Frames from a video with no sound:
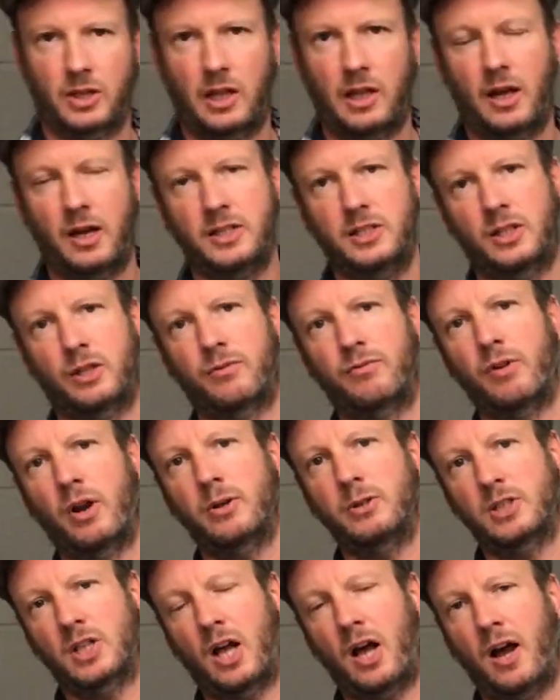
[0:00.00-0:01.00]
the lighter the
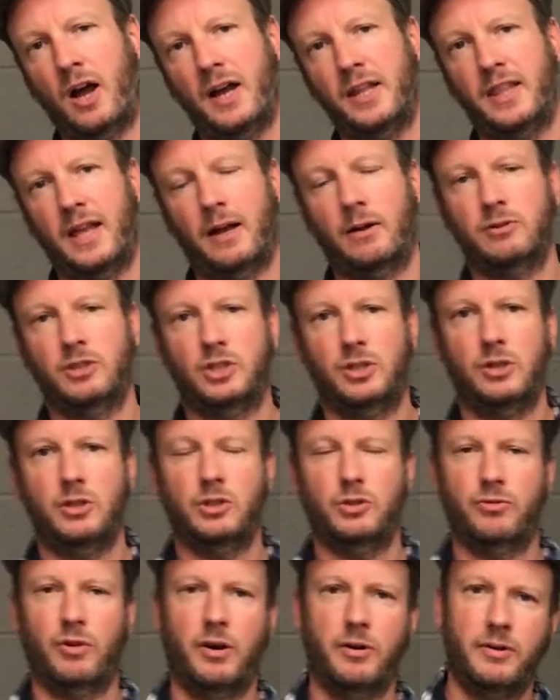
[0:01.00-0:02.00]
roast, the higher the altitude it's
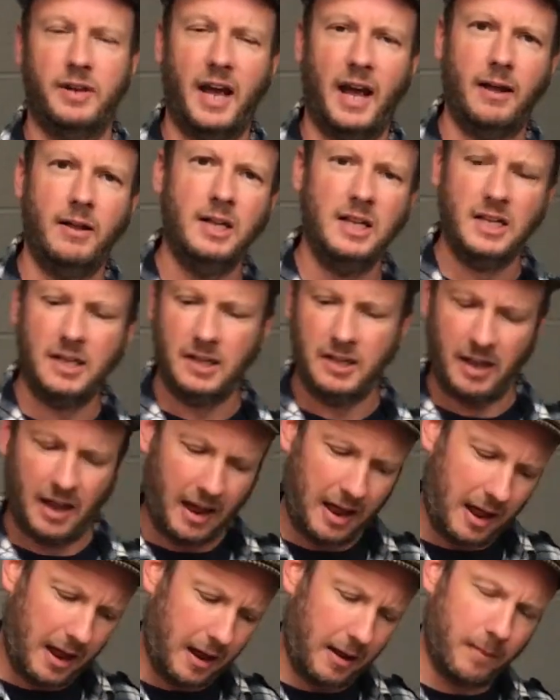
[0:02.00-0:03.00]
grown at,
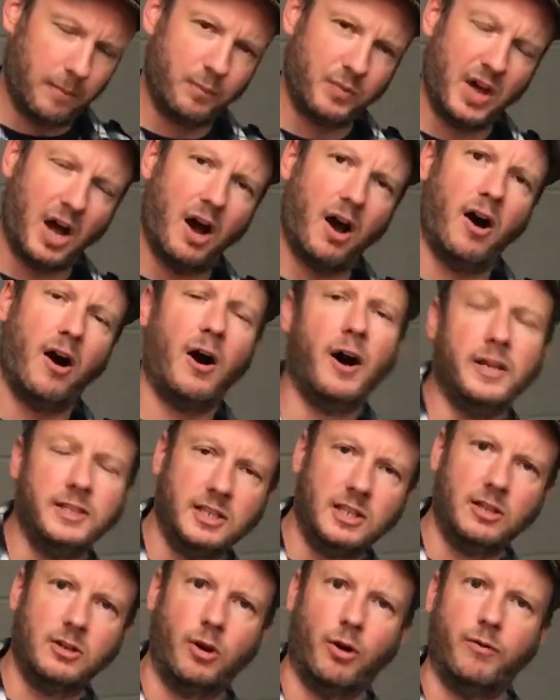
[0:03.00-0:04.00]
the
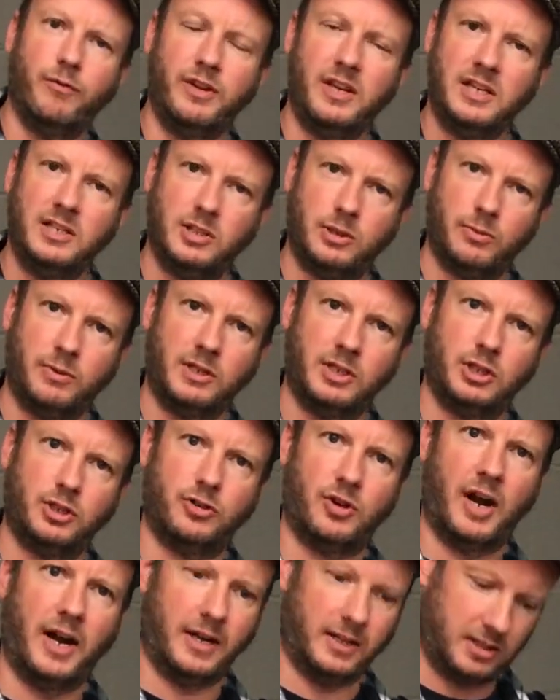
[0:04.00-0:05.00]
harder the coffee is to
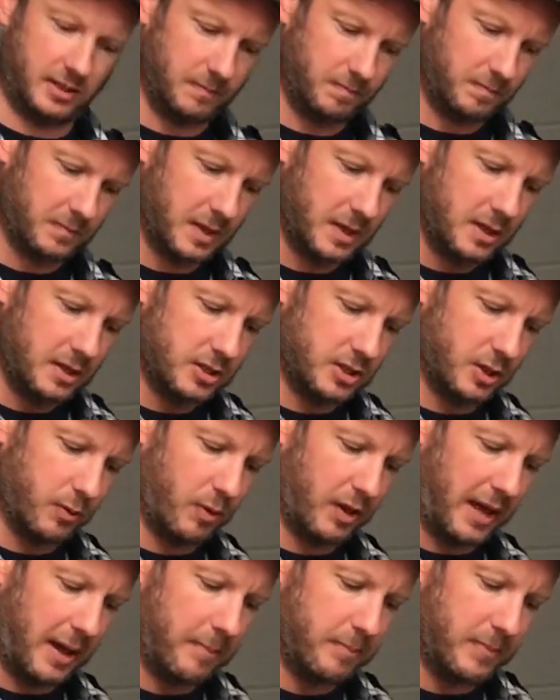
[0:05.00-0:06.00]
extract. So
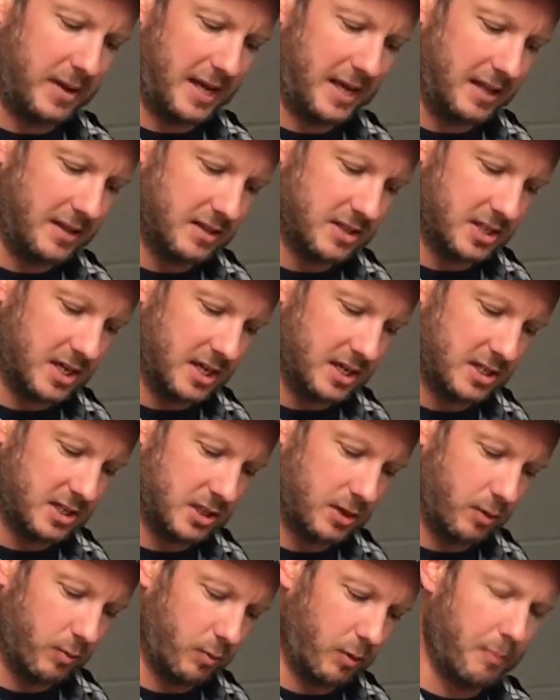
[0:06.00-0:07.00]
what that means is
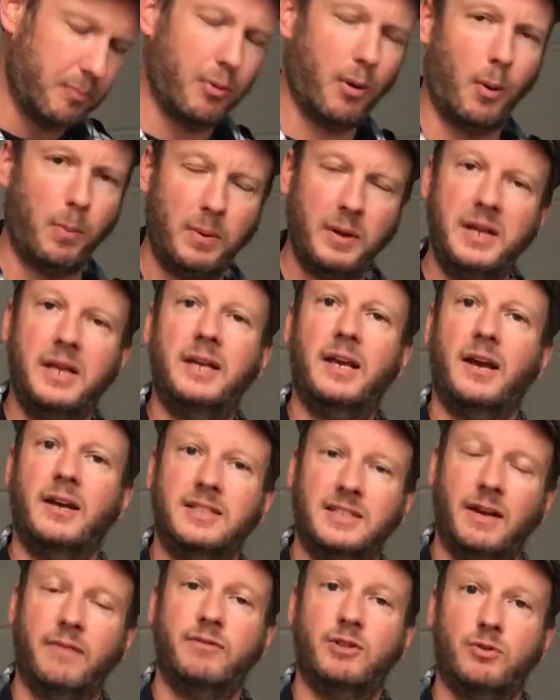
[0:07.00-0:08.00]
that we're probably going
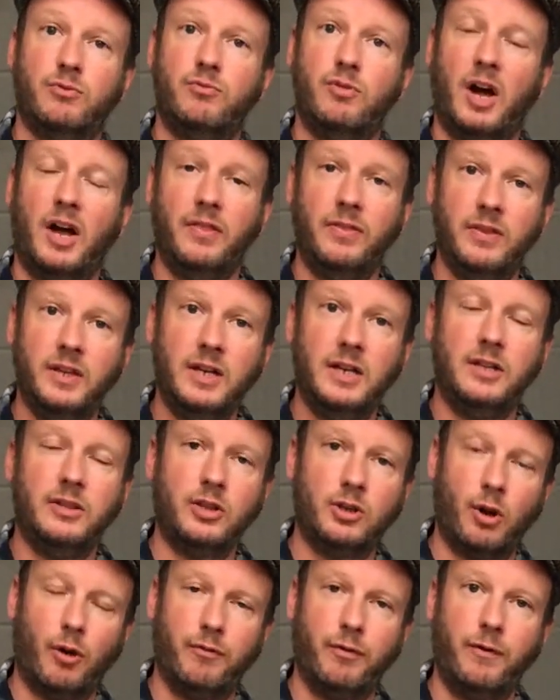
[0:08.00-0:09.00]
to have to run the
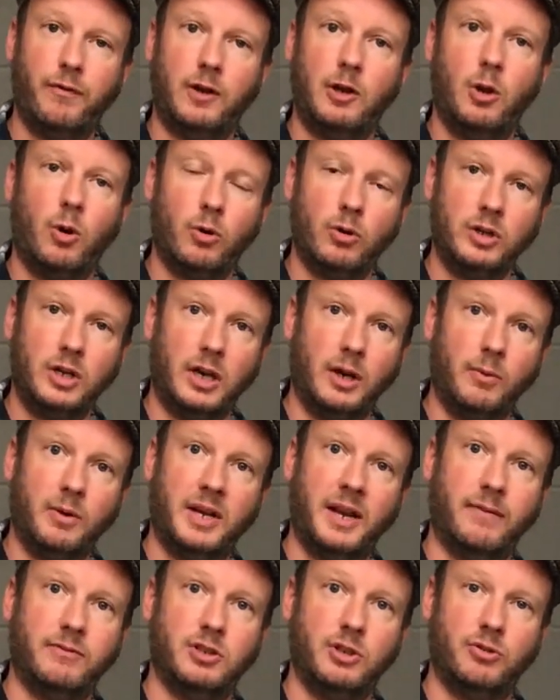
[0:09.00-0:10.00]
coffee for longer. We're going
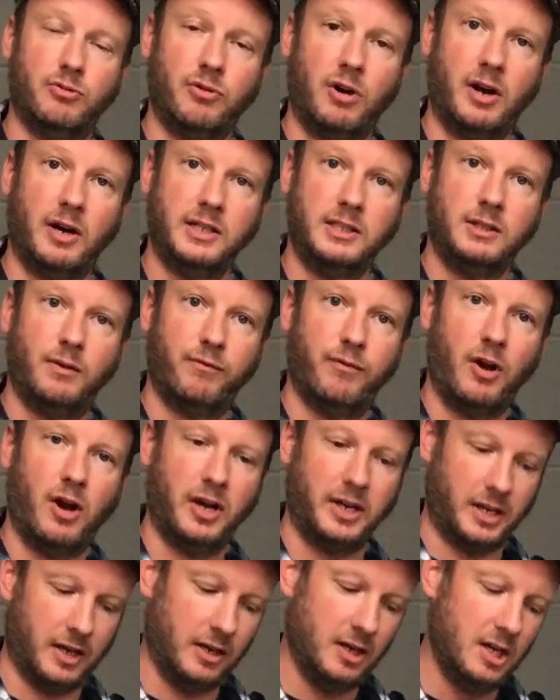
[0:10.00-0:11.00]
to have to grind
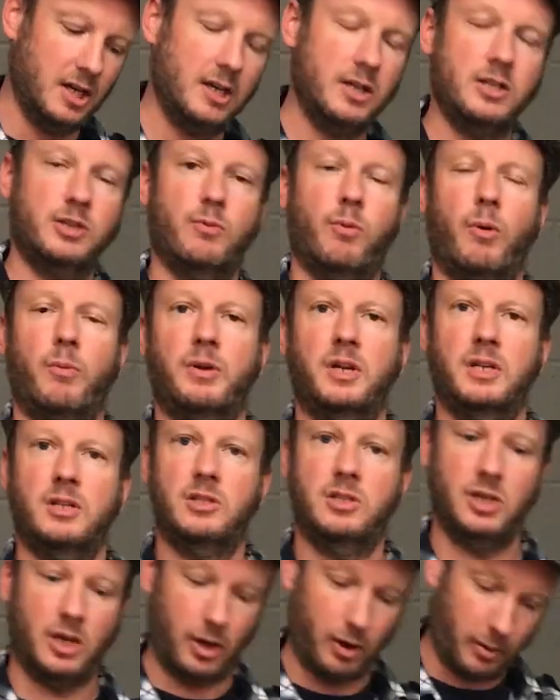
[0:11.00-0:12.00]
finer. So what we're going
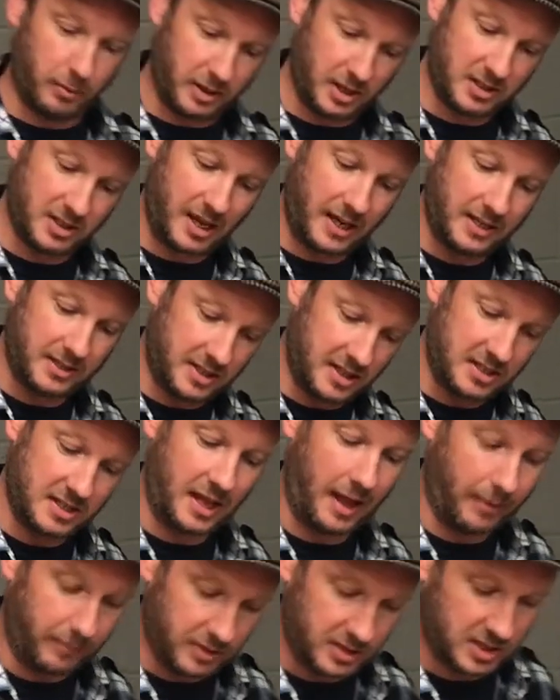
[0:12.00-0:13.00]
to do, I'm going to taste this
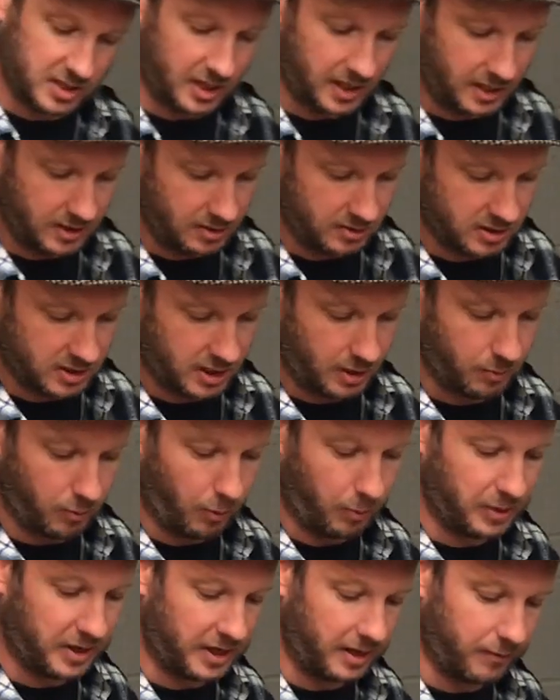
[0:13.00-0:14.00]
now and see
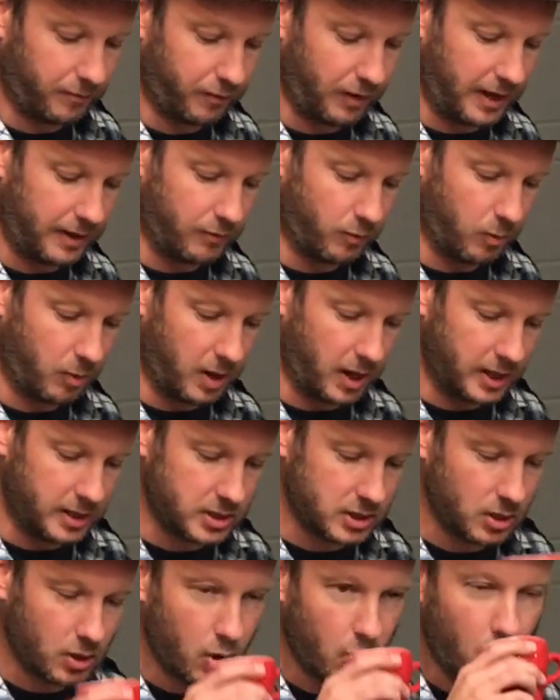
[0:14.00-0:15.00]
what we're getting flavour
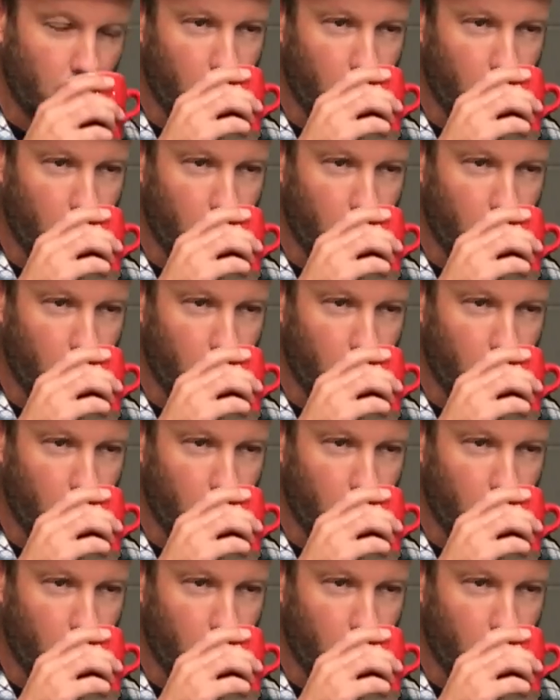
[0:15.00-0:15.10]
wise.